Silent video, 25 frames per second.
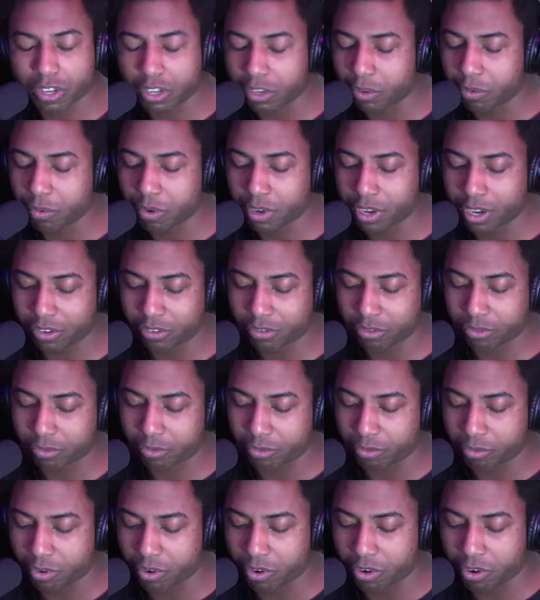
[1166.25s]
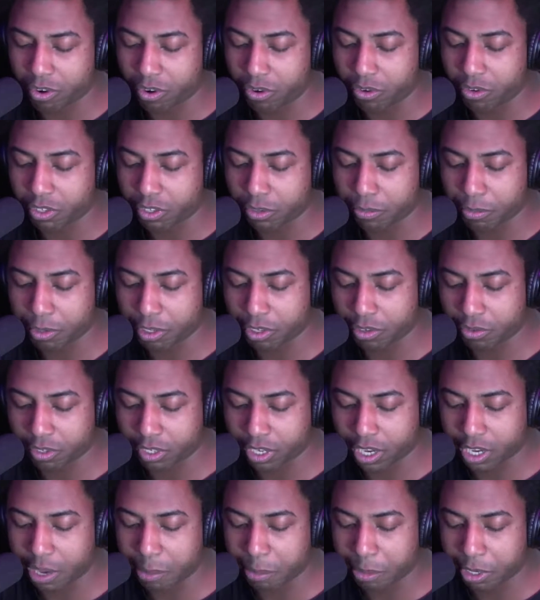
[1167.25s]
Otherwise, we're only going to be doing
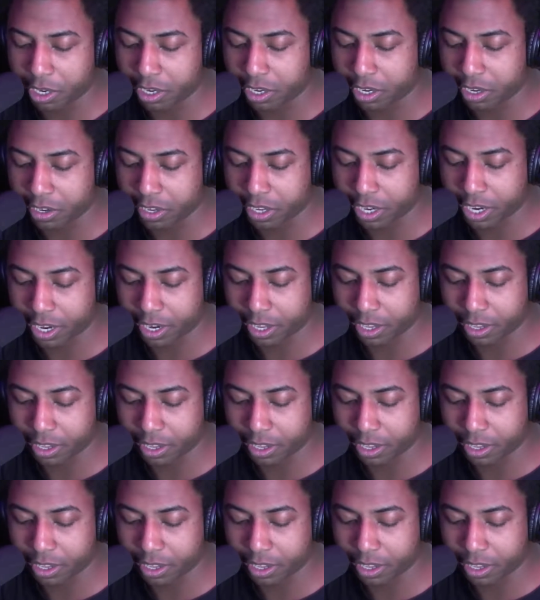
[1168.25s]
comedy in Indiana.